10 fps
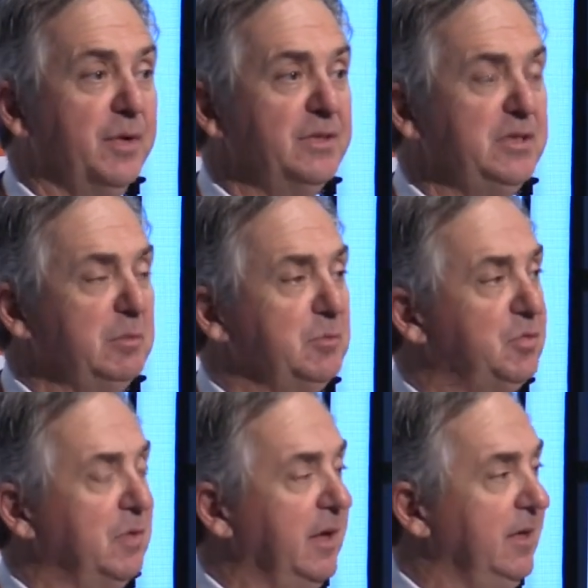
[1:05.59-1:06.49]
Now Jim's
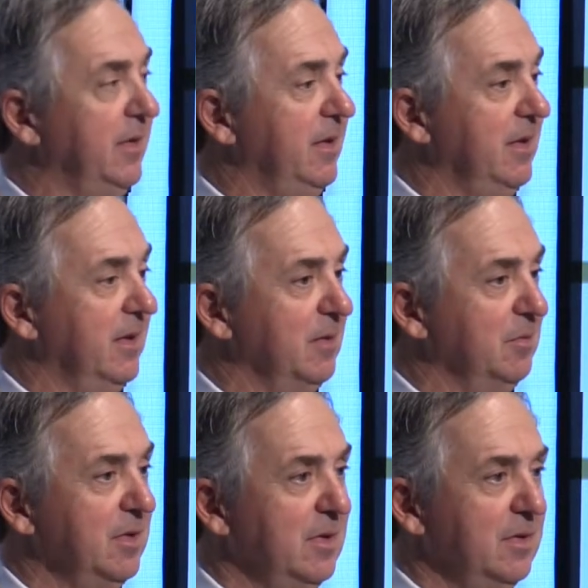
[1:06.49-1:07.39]
running the
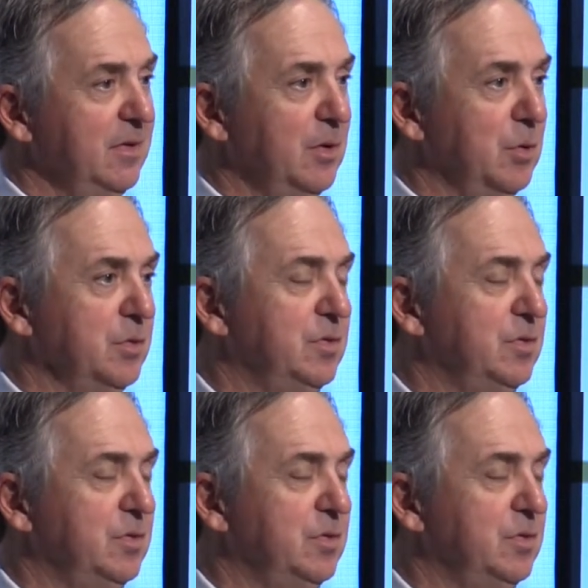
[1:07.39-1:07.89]
Ord